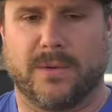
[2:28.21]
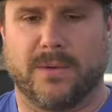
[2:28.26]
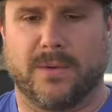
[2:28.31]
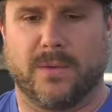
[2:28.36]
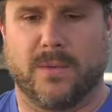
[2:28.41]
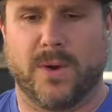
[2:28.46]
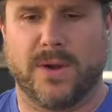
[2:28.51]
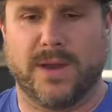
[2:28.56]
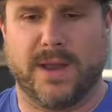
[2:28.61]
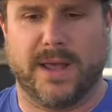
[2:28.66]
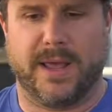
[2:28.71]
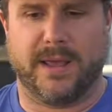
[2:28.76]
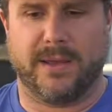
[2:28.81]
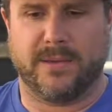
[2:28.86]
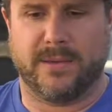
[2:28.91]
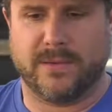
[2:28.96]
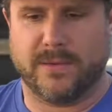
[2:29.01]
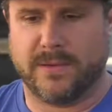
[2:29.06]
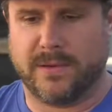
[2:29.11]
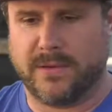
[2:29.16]
one
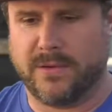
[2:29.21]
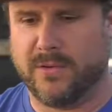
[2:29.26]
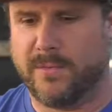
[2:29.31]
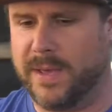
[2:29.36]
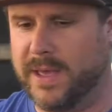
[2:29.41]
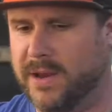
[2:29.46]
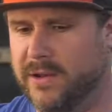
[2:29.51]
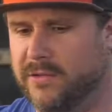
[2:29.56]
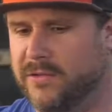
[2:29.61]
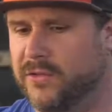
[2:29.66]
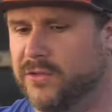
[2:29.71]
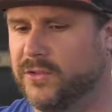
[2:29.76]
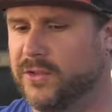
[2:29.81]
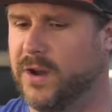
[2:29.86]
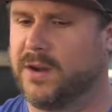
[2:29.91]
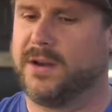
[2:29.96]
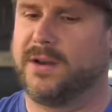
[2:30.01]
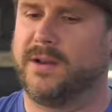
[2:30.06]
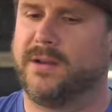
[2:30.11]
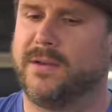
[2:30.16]
day, a new manager
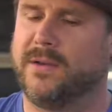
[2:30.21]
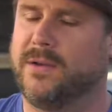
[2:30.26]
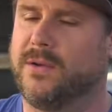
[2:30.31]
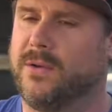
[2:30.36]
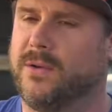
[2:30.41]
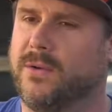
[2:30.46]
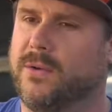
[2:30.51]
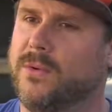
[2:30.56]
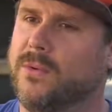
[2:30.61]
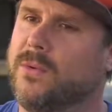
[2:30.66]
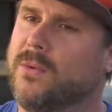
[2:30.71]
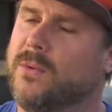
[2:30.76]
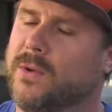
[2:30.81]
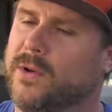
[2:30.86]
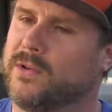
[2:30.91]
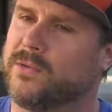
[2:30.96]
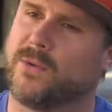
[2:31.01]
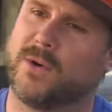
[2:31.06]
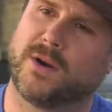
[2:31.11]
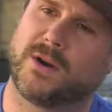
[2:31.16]
started who
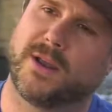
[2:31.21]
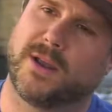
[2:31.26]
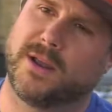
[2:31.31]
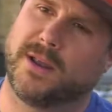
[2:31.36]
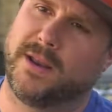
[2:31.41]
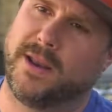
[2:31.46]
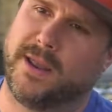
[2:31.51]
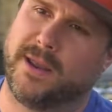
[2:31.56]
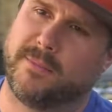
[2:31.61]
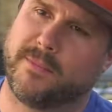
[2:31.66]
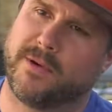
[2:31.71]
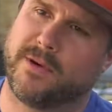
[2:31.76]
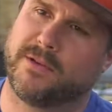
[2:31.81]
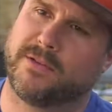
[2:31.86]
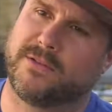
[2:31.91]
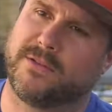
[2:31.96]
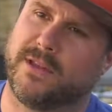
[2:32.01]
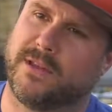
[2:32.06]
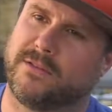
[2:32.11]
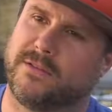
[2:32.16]
was working in
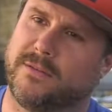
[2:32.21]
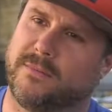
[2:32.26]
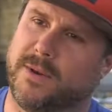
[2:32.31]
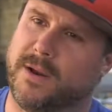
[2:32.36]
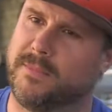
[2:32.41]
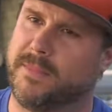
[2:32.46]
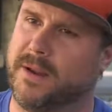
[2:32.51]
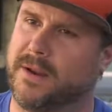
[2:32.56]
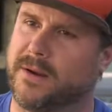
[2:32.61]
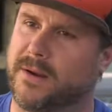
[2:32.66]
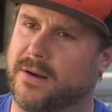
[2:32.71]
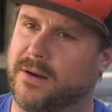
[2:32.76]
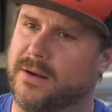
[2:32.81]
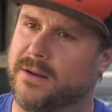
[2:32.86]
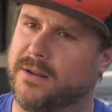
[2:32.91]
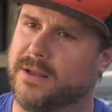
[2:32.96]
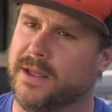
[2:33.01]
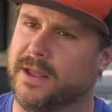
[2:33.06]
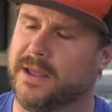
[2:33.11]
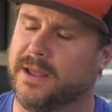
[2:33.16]
Amherst as a bread baker,
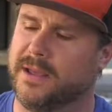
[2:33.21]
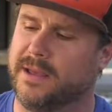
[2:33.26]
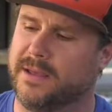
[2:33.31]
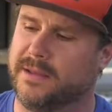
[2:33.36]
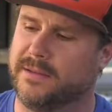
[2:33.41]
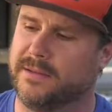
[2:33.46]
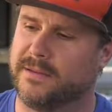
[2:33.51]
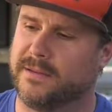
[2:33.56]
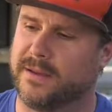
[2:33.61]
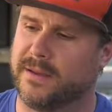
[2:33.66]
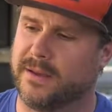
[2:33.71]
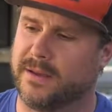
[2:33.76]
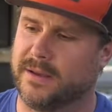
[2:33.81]
and